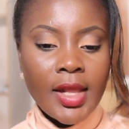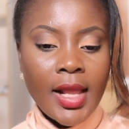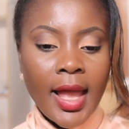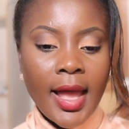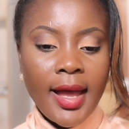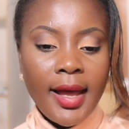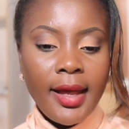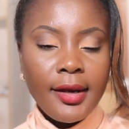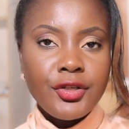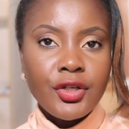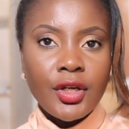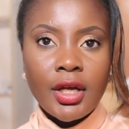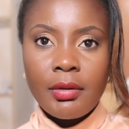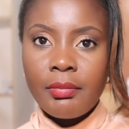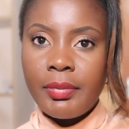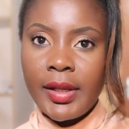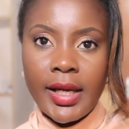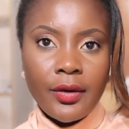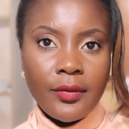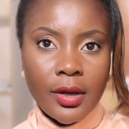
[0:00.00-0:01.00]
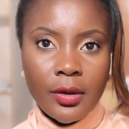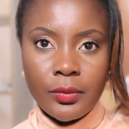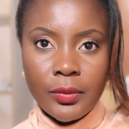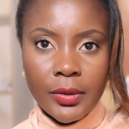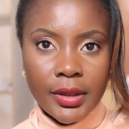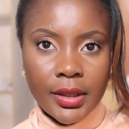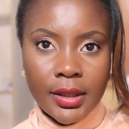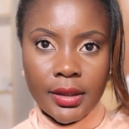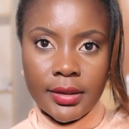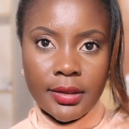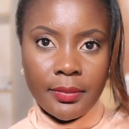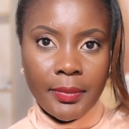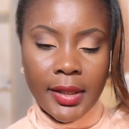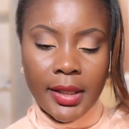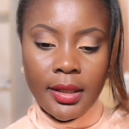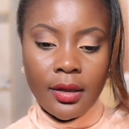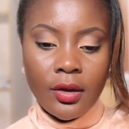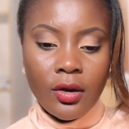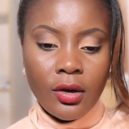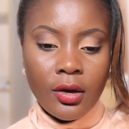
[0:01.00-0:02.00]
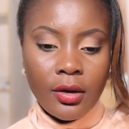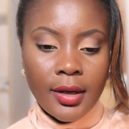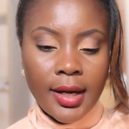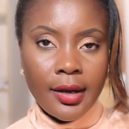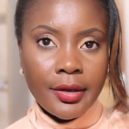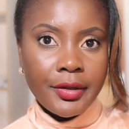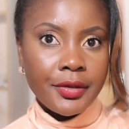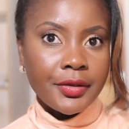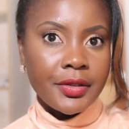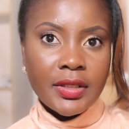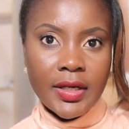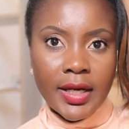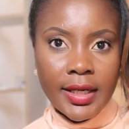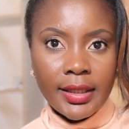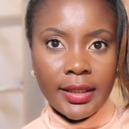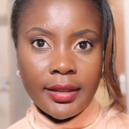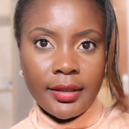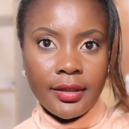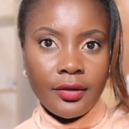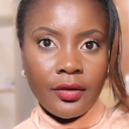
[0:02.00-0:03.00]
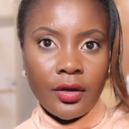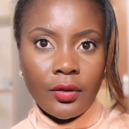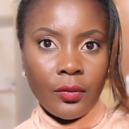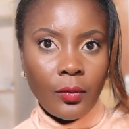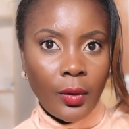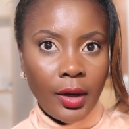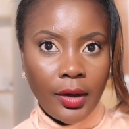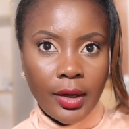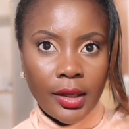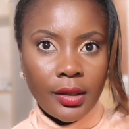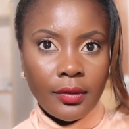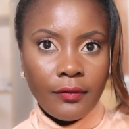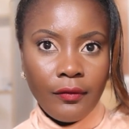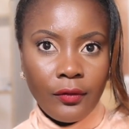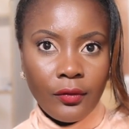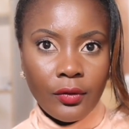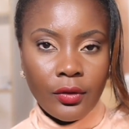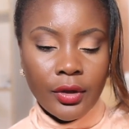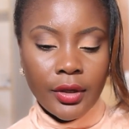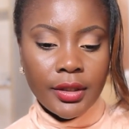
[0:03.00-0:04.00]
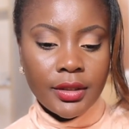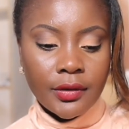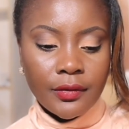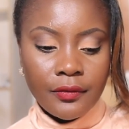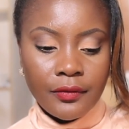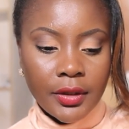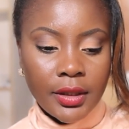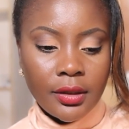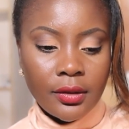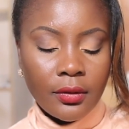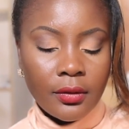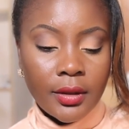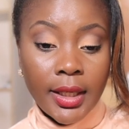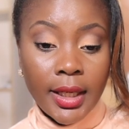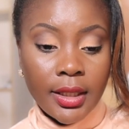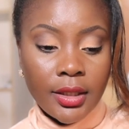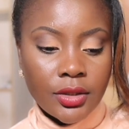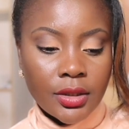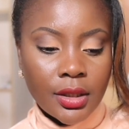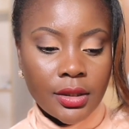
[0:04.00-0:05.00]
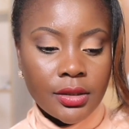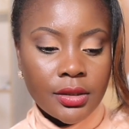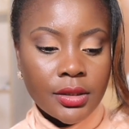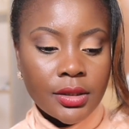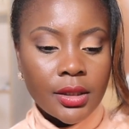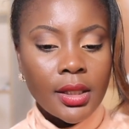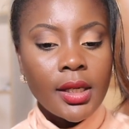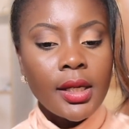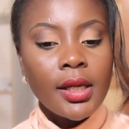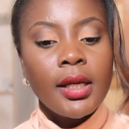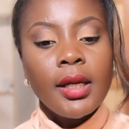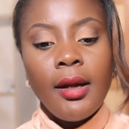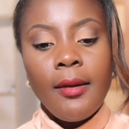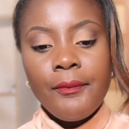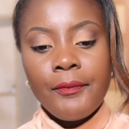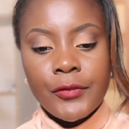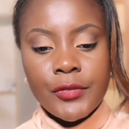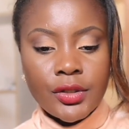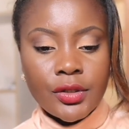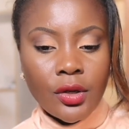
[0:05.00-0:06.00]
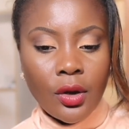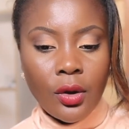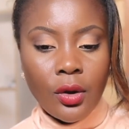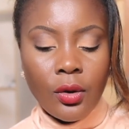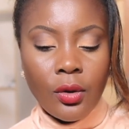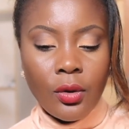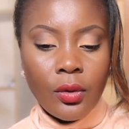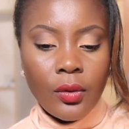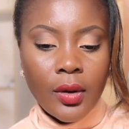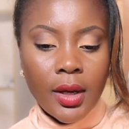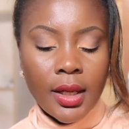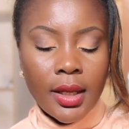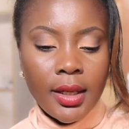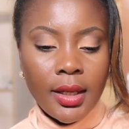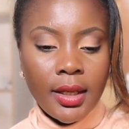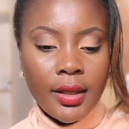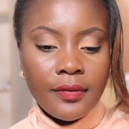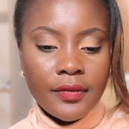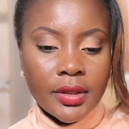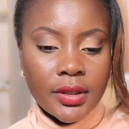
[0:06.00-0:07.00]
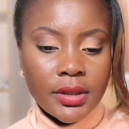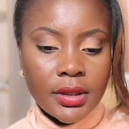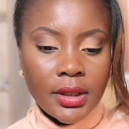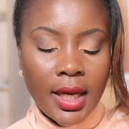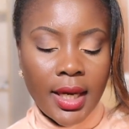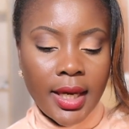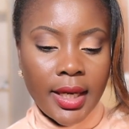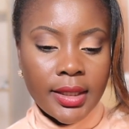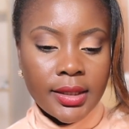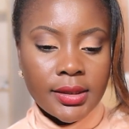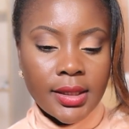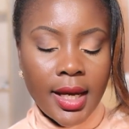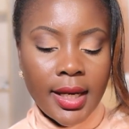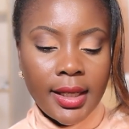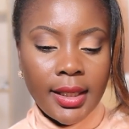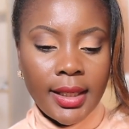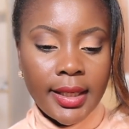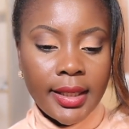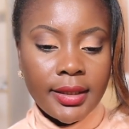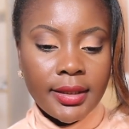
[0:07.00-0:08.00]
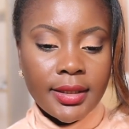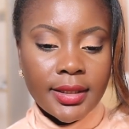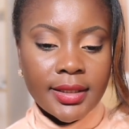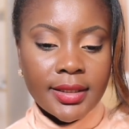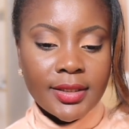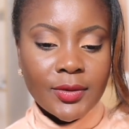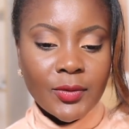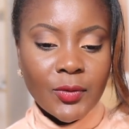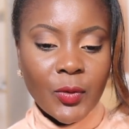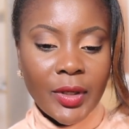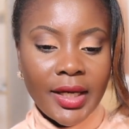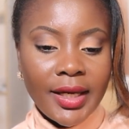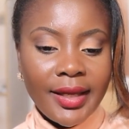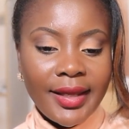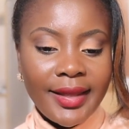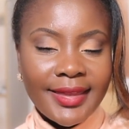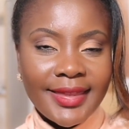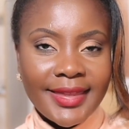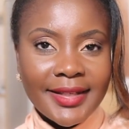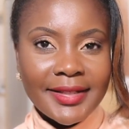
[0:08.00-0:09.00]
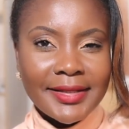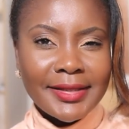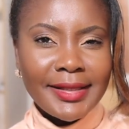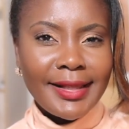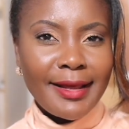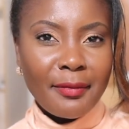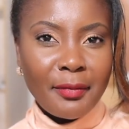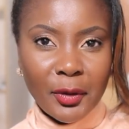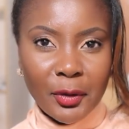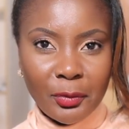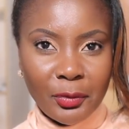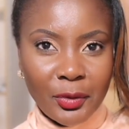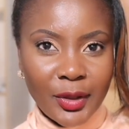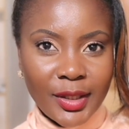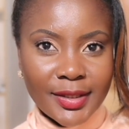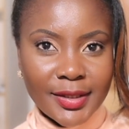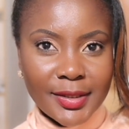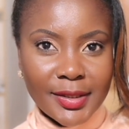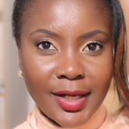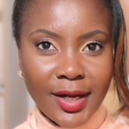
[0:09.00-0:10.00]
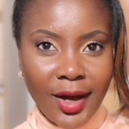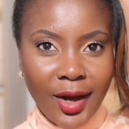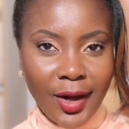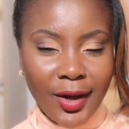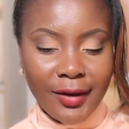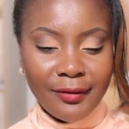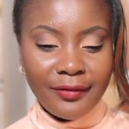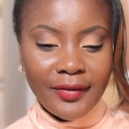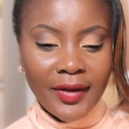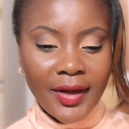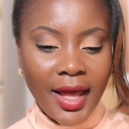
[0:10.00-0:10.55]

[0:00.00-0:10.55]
and you can play around with it depending on how you style it. You can wear it for different occasions. So in this case, I layered this with this leopard print scarf.